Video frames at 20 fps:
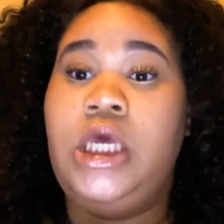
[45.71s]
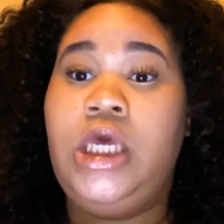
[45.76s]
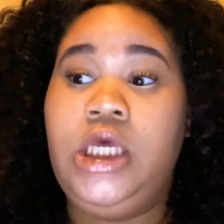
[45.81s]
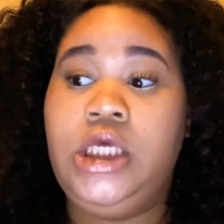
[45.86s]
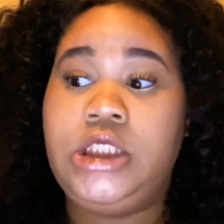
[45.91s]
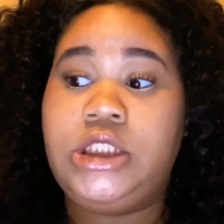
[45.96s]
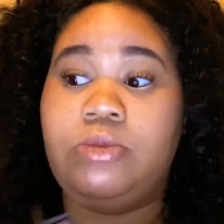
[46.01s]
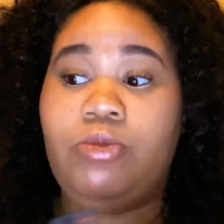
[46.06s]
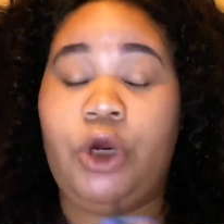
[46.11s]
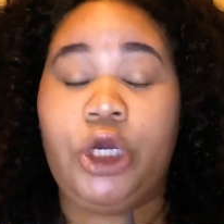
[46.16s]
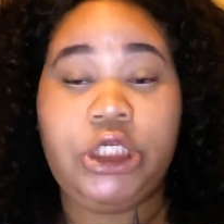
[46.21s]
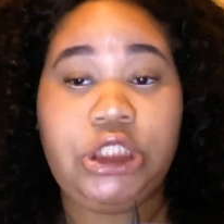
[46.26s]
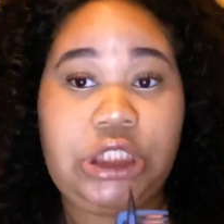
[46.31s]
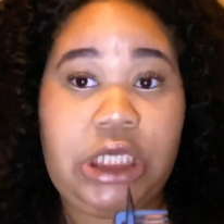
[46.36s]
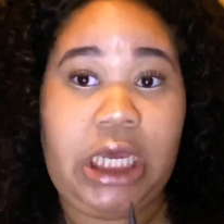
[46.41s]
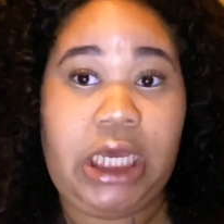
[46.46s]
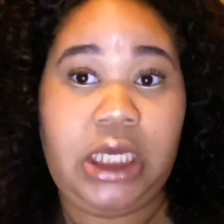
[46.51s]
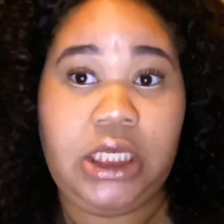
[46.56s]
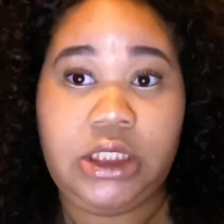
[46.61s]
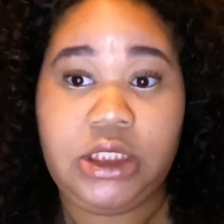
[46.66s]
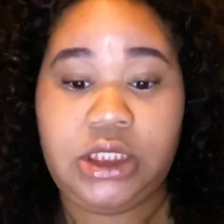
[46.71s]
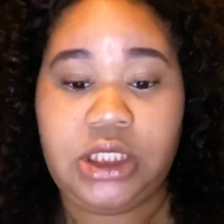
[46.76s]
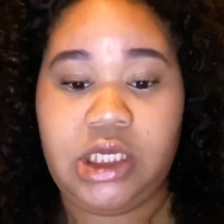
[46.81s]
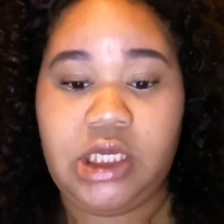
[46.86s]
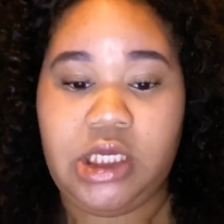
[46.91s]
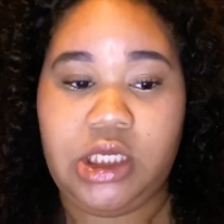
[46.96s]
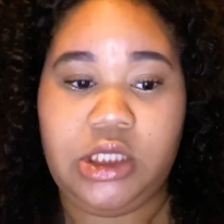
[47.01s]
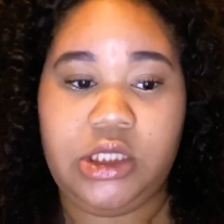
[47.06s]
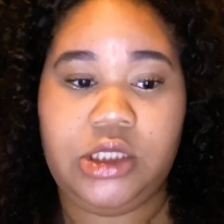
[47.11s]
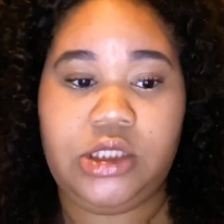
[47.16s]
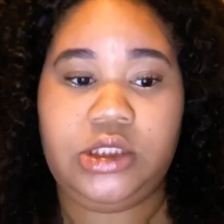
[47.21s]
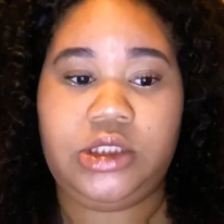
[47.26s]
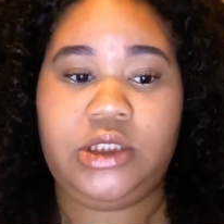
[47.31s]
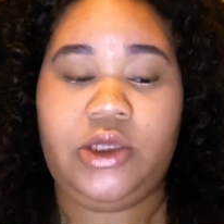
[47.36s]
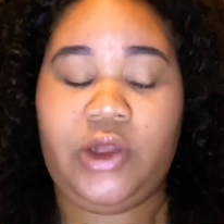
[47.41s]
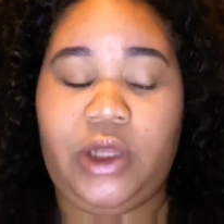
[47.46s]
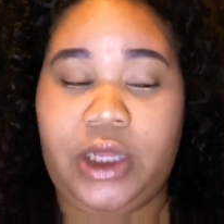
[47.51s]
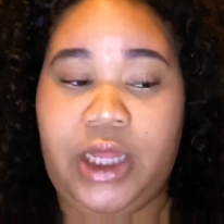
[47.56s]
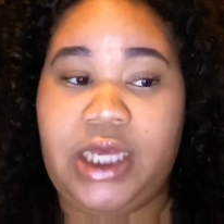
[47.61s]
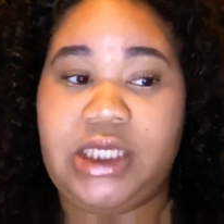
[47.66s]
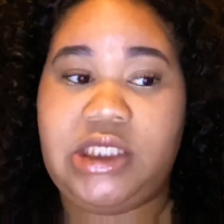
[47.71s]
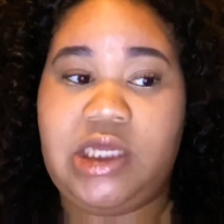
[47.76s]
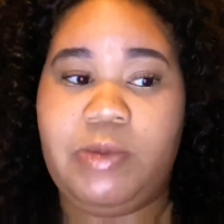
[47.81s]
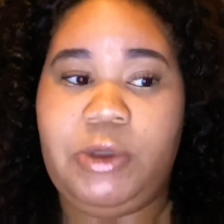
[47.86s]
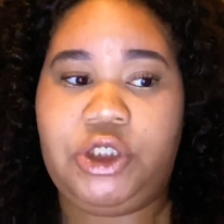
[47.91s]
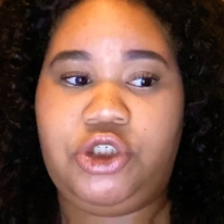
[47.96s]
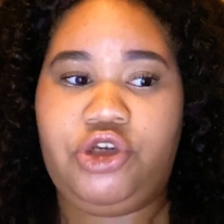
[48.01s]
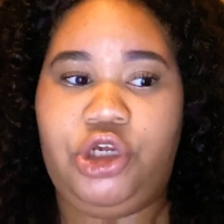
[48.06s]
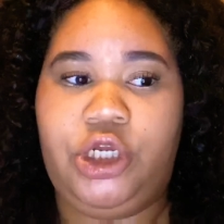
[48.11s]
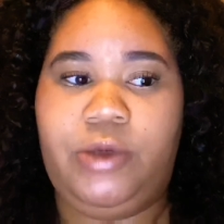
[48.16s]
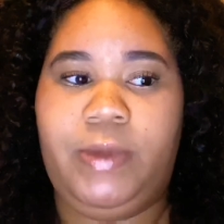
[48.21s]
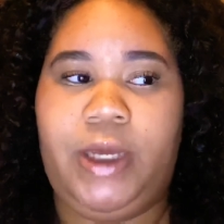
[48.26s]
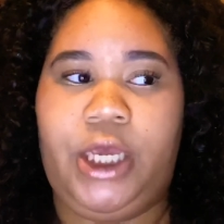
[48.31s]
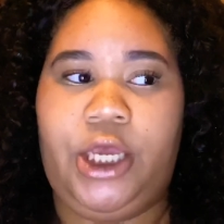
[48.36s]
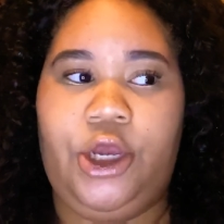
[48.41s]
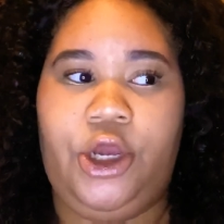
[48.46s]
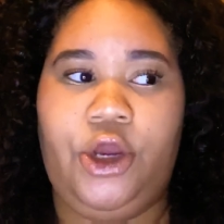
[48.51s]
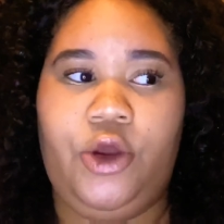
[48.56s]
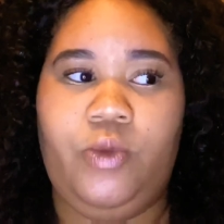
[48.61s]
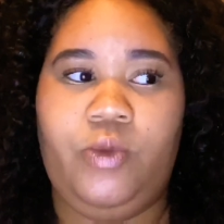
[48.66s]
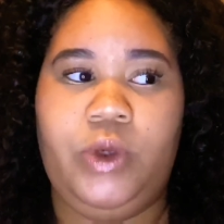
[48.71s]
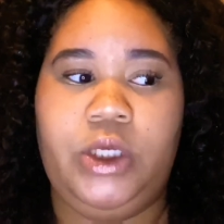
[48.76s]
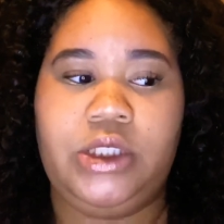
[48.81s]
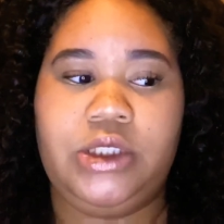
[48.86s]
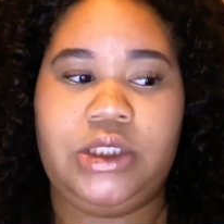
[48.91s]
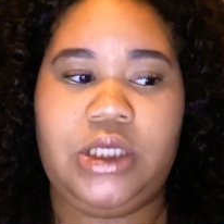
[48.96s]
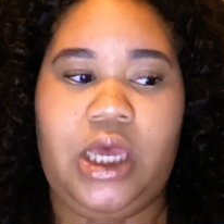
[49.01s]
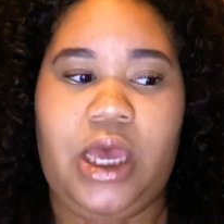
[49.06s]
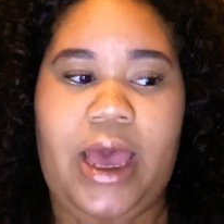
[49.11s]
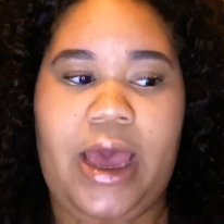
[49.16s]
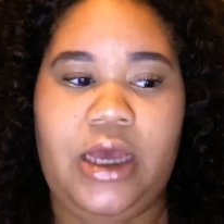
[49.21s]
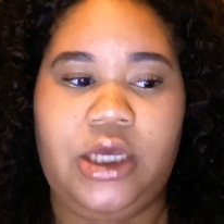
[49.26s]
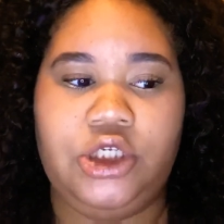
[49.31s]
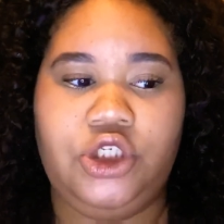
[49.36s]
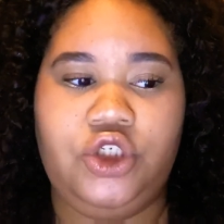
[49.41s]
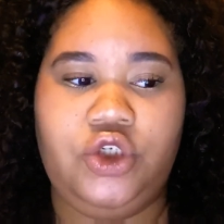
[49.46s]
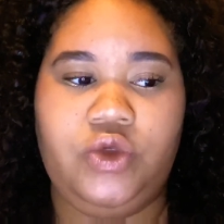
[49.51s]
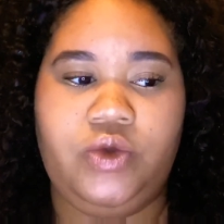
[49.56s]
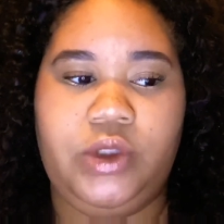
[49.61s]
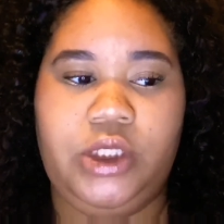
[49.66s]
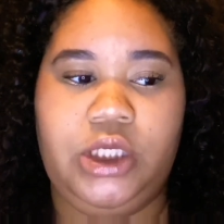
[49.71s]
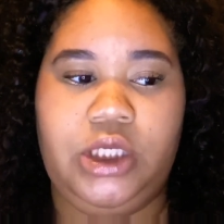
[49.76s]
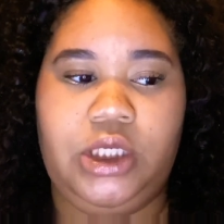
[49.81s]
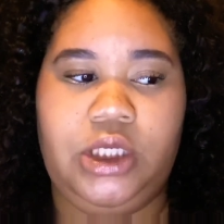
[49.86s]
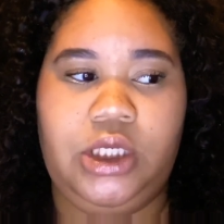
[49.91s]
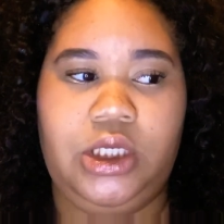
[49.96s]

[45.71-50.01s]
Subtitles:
It's March 18th. So the last time I straightened my hair was actually,